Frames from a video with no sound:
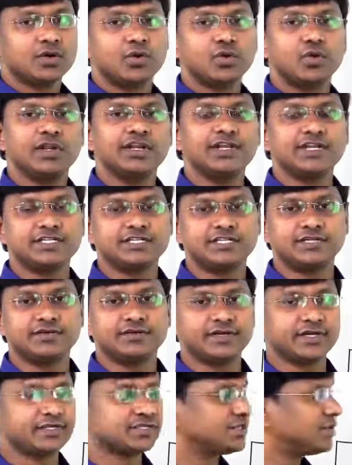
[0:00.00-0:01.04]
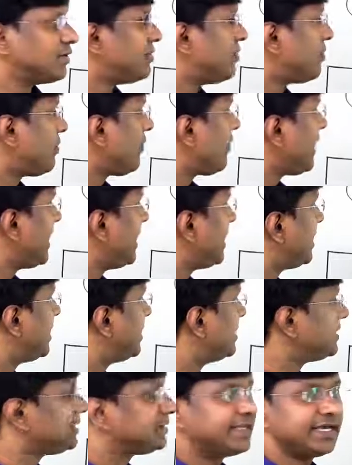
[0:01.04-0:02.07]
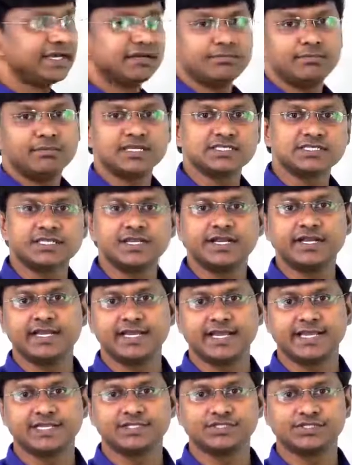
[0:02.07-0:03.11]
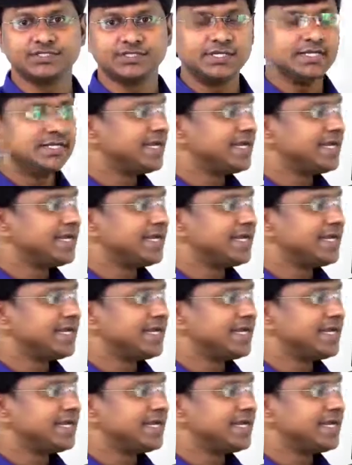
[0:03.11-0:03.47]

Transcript: cholinergic drugs via their muscarinic action.